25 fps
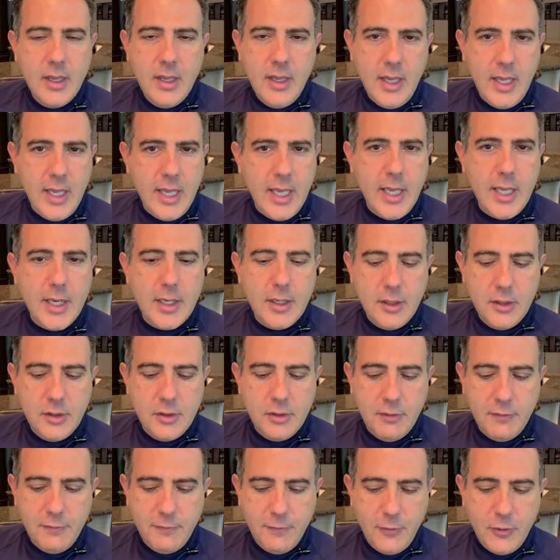And
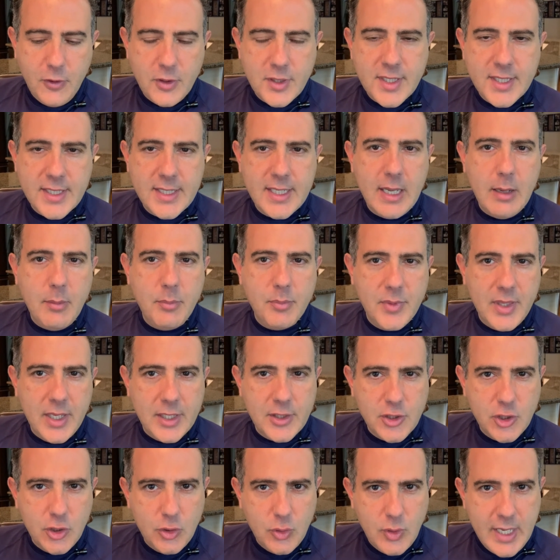the first step
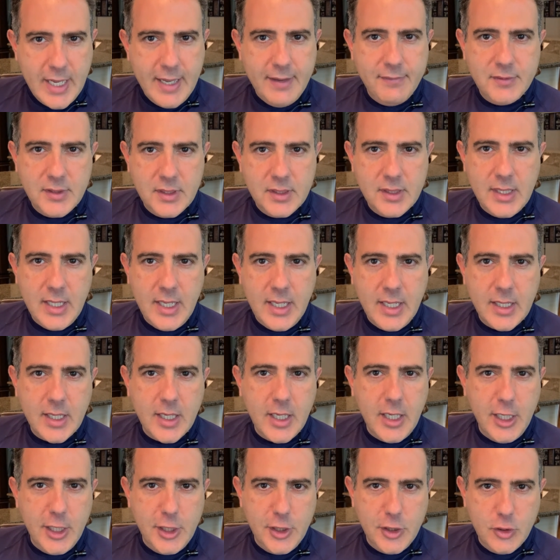that you have to
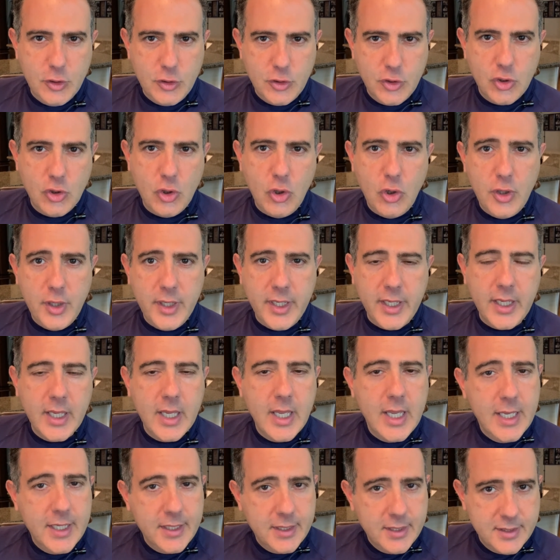take in your journey
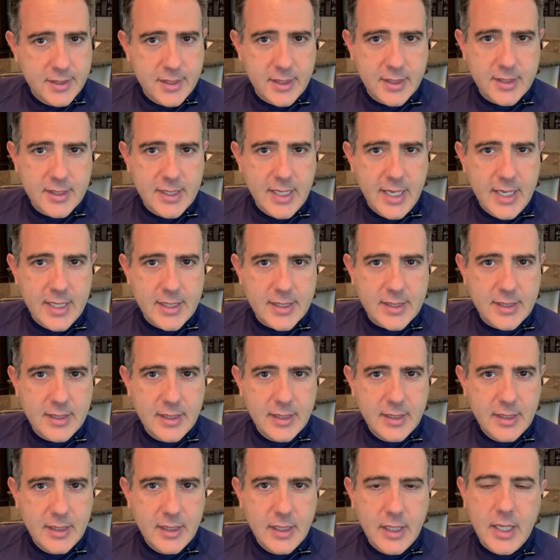to success
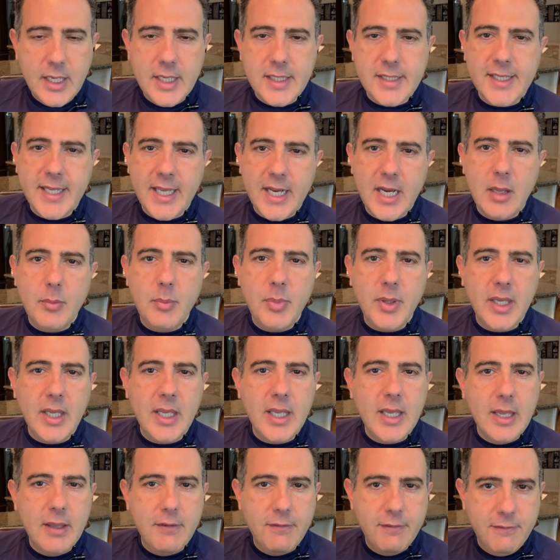is going to
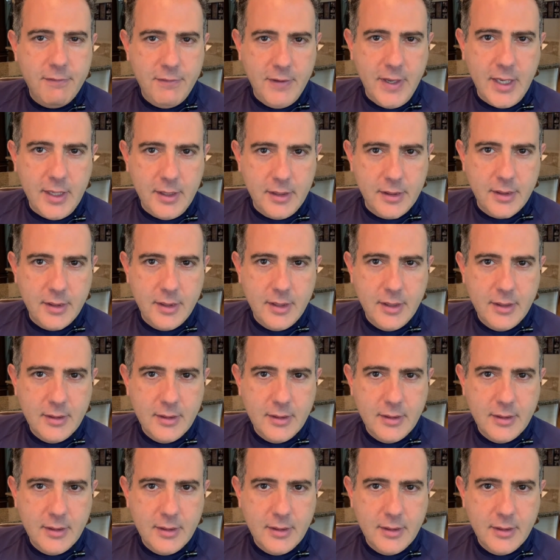be faith.